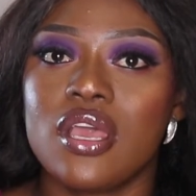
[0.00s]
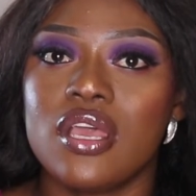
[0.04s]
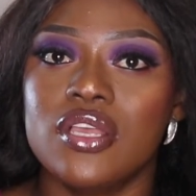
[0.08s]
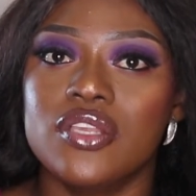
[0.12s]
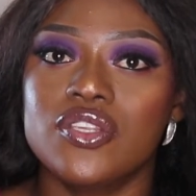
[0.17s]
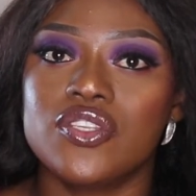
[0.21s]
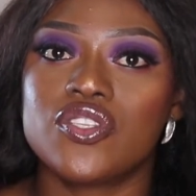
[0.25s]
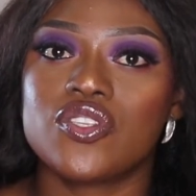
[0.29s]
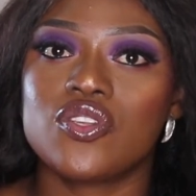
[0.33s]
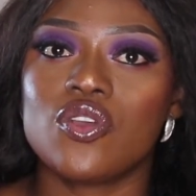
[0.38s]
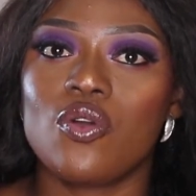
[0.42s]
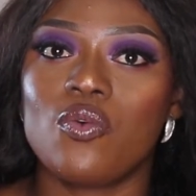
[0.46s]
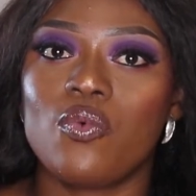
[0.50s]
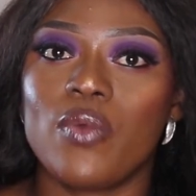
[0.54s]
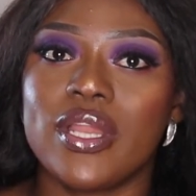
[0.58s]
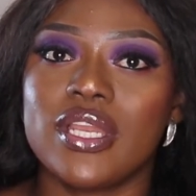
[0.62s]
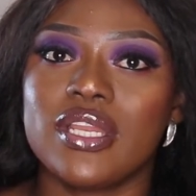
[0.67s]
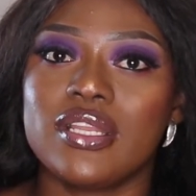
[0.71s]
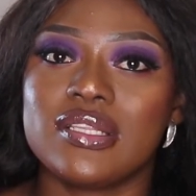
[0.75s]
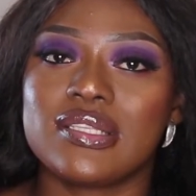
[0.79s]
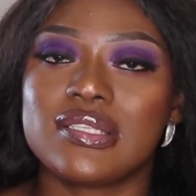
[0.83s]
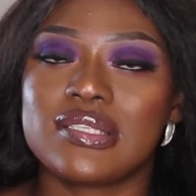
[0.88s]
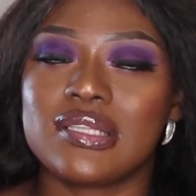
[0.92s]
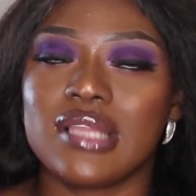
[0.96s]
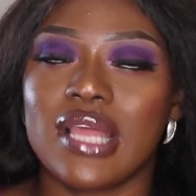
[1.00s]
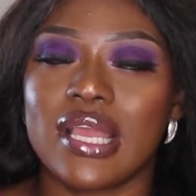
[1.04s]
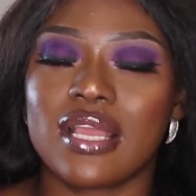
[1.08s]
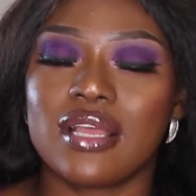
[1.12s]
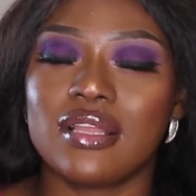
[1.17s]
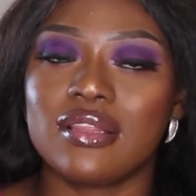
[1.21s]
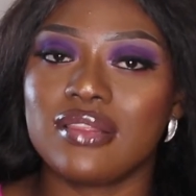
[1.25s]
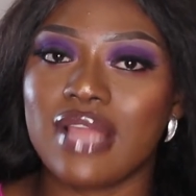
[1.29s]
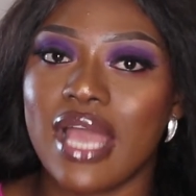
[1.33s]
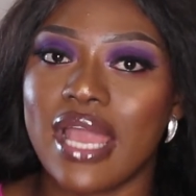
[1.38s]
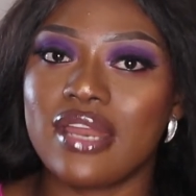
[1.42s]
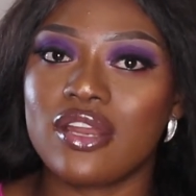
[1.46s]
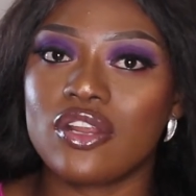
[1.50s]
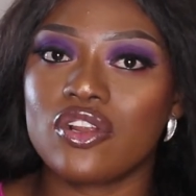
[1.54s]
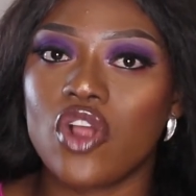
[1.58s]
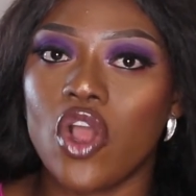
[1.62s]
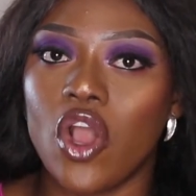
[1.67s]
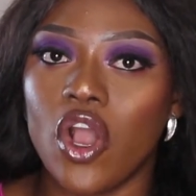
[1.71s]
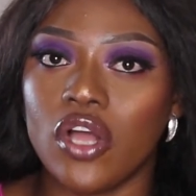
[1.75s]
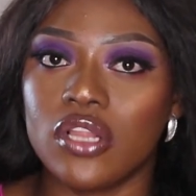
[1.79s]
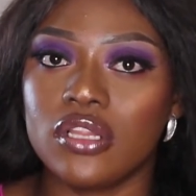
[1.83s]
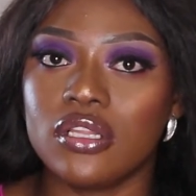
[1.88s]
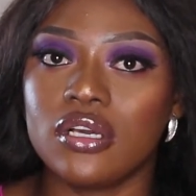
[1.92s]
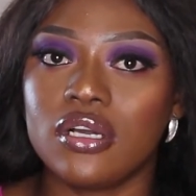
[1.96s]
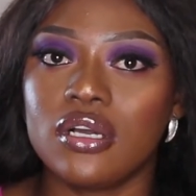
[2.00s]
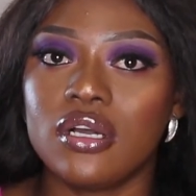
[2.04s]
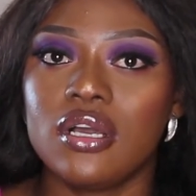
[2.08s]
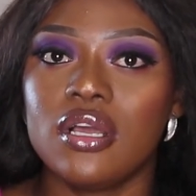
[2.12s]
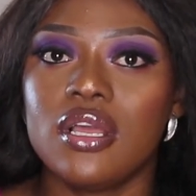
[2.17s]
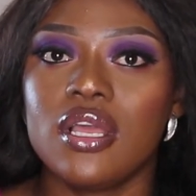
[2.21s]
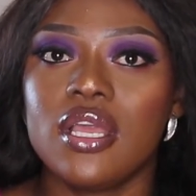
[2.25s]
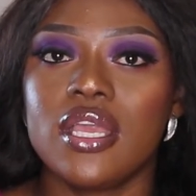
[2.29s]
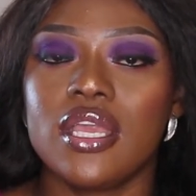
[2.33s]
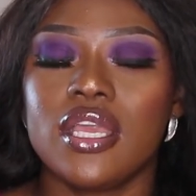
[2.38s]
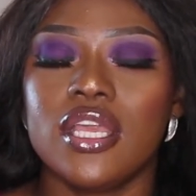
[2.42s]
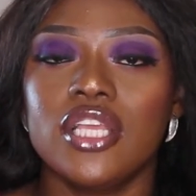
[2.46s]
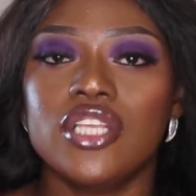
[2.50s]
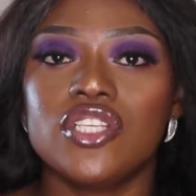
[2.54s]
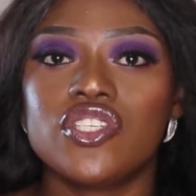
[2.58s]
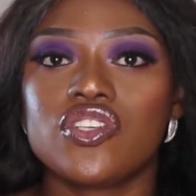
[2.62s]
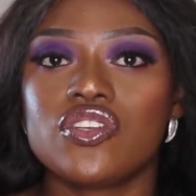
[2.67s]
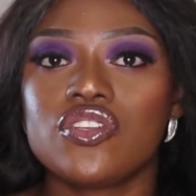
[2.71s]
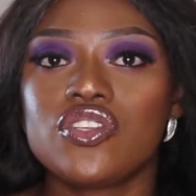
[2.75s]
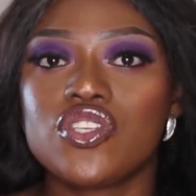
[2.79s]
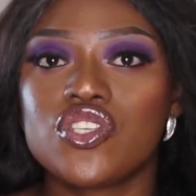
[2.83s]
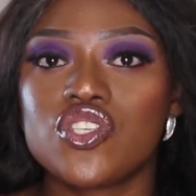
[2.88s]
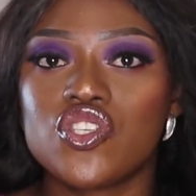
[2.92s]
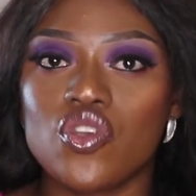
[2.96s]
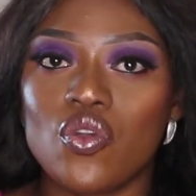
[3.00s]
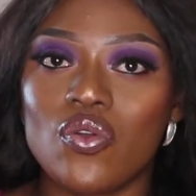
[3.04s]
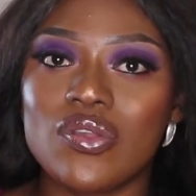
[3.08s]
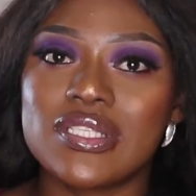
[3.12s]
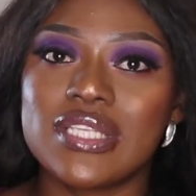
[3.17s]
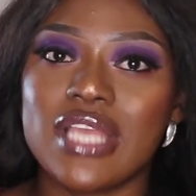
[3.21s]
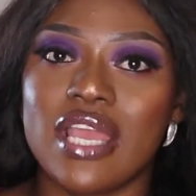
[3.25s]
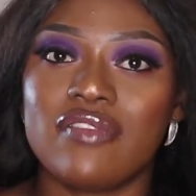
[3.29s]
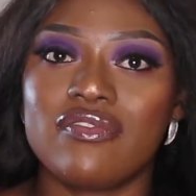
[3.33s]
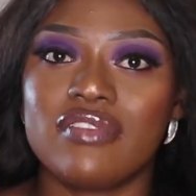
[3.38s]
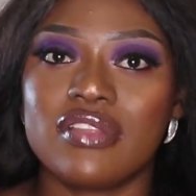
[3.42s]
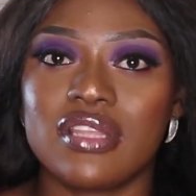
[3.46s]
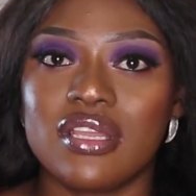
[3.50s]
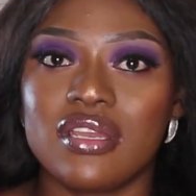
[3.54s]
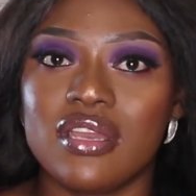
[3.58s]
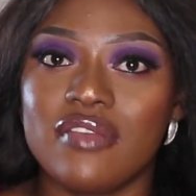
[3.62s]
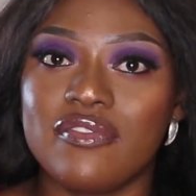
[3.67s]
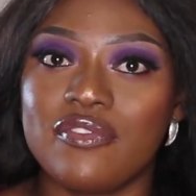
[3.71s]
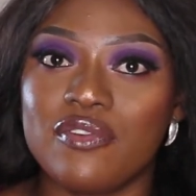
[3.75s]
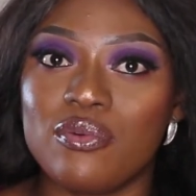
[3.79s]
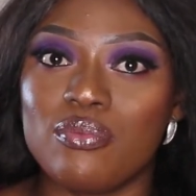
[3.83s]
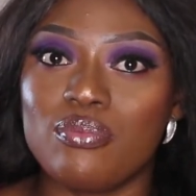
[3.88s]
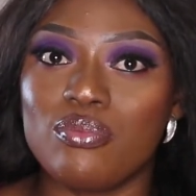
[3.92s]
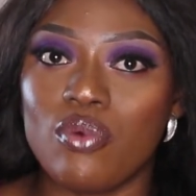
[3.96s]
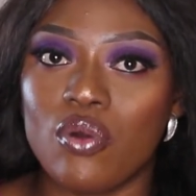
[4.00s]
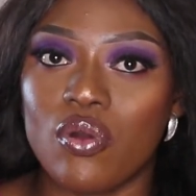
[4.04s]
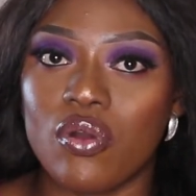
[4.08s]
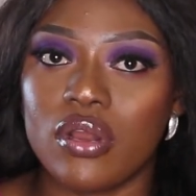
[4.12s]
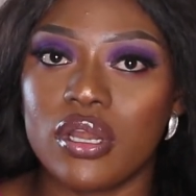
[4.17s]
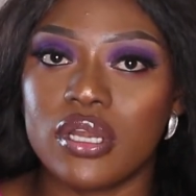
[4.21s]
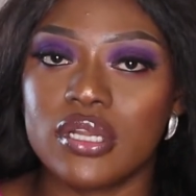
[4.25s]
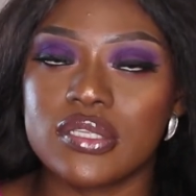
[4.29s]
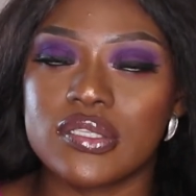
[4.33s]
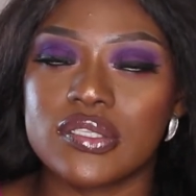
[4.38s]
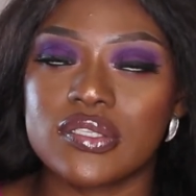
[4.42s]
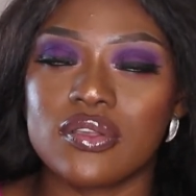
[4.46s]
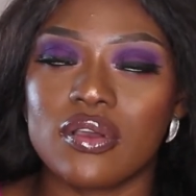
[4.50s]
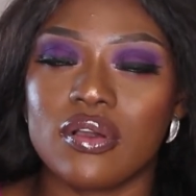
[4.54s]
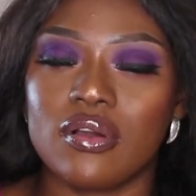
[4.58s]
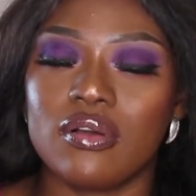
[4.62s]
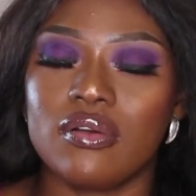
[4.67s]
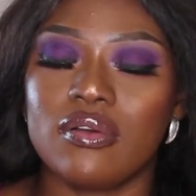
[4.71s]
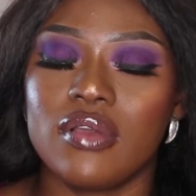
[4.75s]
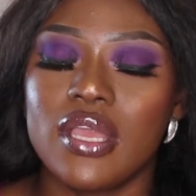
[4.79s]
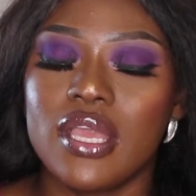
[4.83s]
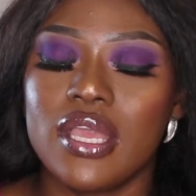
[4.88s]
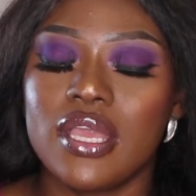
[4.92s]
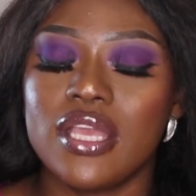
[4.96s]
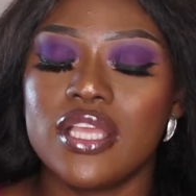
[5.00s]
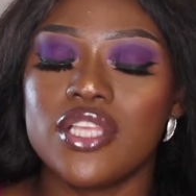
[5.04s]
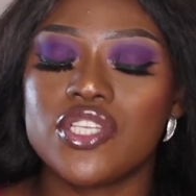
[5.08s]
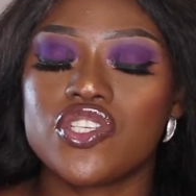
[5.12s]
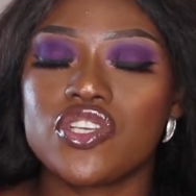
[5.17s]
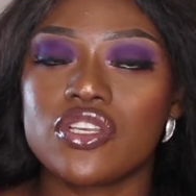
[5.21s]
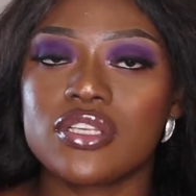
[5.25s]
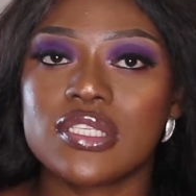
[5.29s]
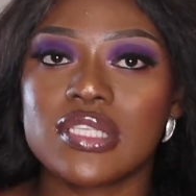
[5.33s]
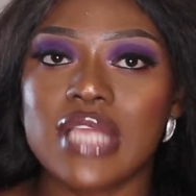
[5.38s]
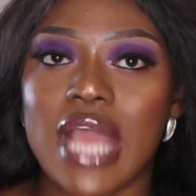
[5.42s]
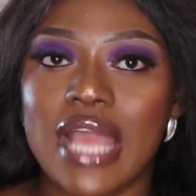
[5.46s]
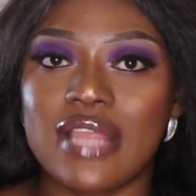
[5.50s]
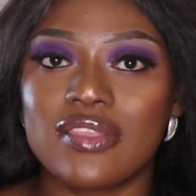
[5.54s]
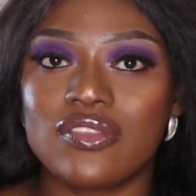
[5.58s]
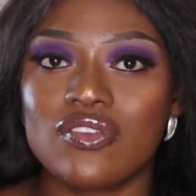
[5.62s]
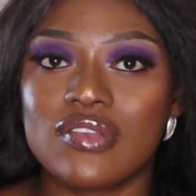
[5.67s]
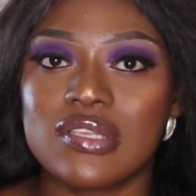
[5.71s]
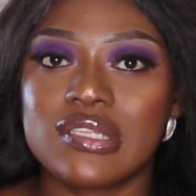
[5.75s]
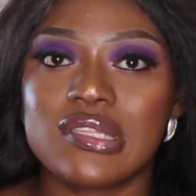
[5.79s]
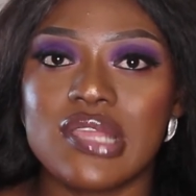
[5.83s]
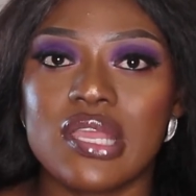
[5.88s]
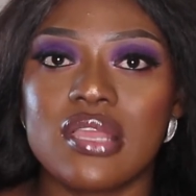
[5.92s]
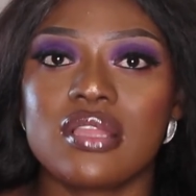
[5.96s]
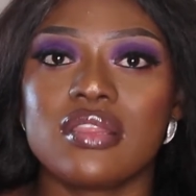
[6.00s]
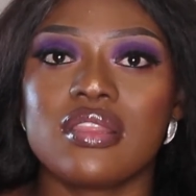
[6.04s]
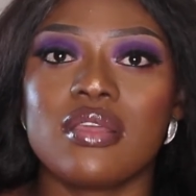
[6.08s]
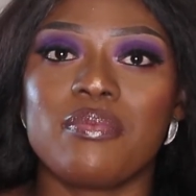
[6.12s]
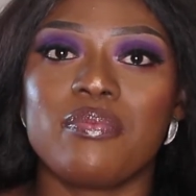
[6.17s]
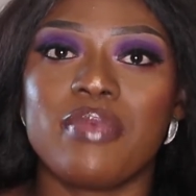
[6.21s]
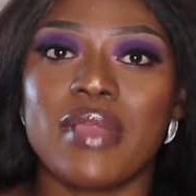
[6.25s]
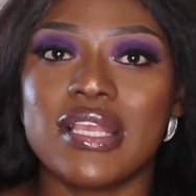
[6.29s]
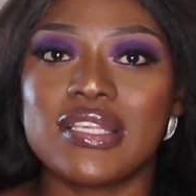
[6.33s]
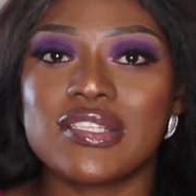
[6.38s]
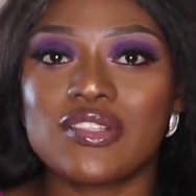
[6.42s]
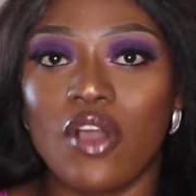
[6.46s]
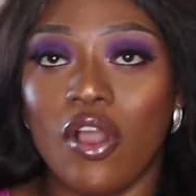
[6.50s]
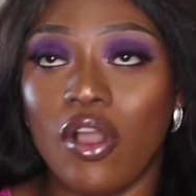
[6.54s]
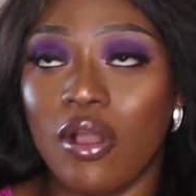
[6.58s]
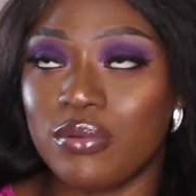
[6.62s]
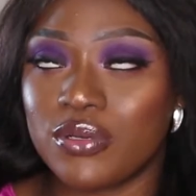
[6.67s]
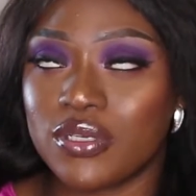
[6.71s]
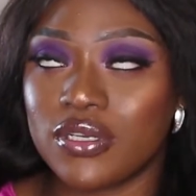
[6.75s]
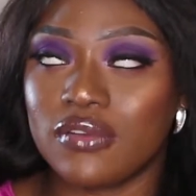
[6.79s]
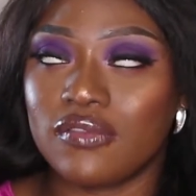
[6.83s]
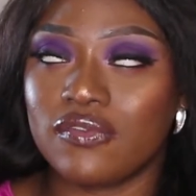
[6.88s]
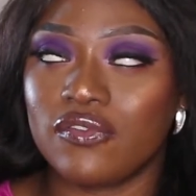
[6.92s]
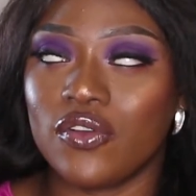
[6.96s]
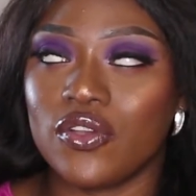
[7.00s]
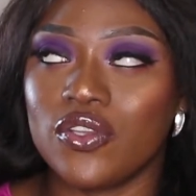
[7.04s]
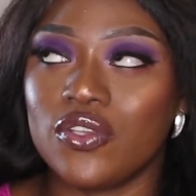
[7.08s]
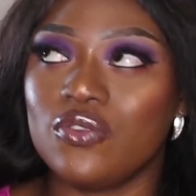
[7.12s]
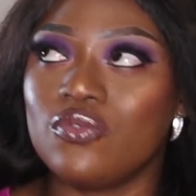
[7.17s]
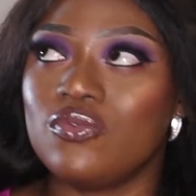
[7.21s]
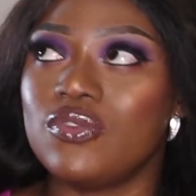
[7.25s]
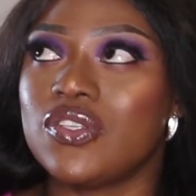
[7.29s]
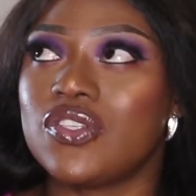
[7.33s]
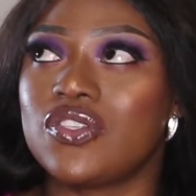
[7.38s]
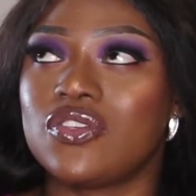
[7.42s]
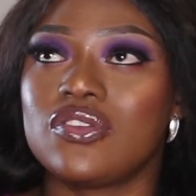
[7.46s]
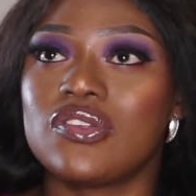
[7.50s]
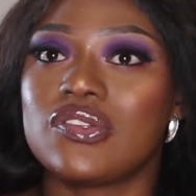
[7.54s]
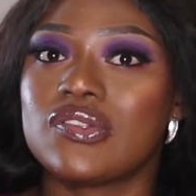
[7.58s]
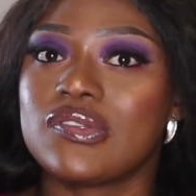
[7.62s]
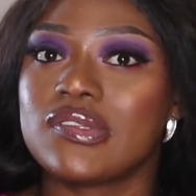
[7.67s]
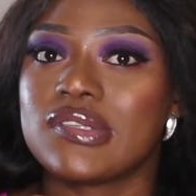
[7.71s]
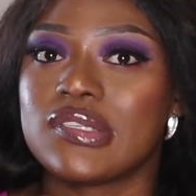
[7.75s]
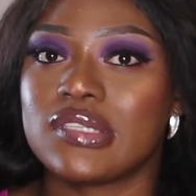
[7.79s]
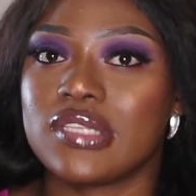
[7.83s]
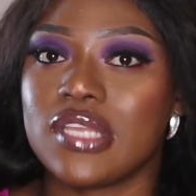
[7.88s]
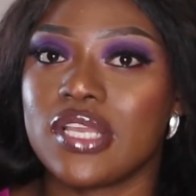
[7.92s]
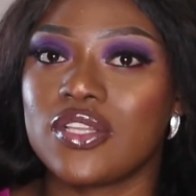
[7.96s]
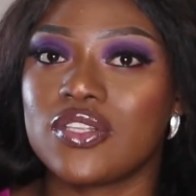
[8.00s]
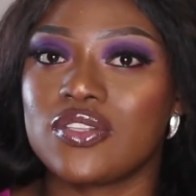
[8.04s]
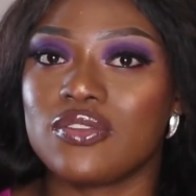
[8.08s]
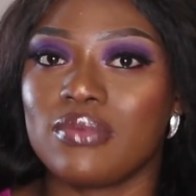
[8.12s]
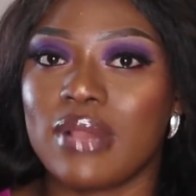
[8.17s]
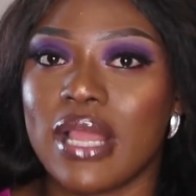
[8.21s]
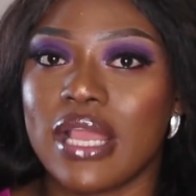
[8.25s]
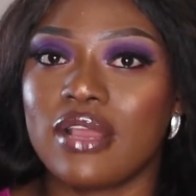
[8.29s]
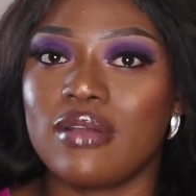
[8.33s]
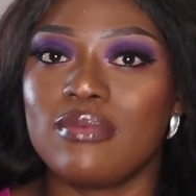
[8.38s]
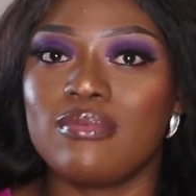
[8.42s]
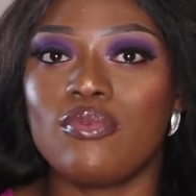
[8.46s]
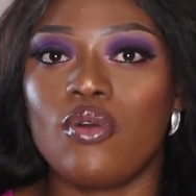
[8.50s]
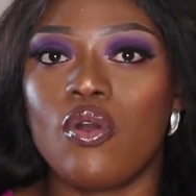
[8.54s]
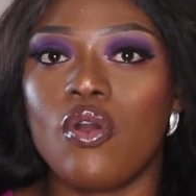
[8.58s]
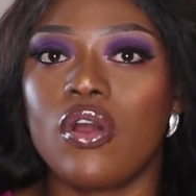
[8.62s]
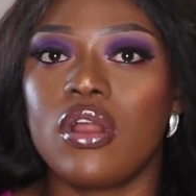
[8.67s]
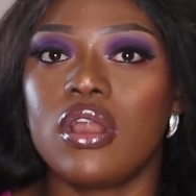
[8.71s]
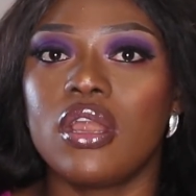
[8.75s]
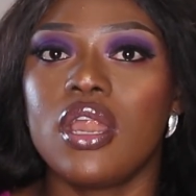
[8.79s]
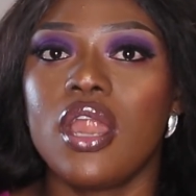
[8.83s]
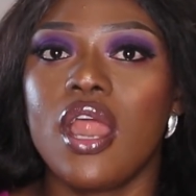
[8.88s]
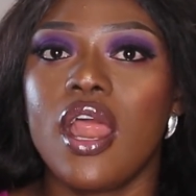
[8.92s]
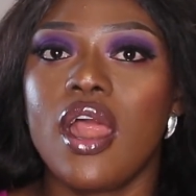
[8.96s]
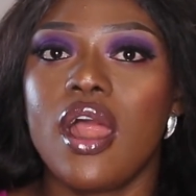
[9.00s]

And so when it's like a lighter color, it just shows everything even more. So I just think the best option for you is just to stick to like a more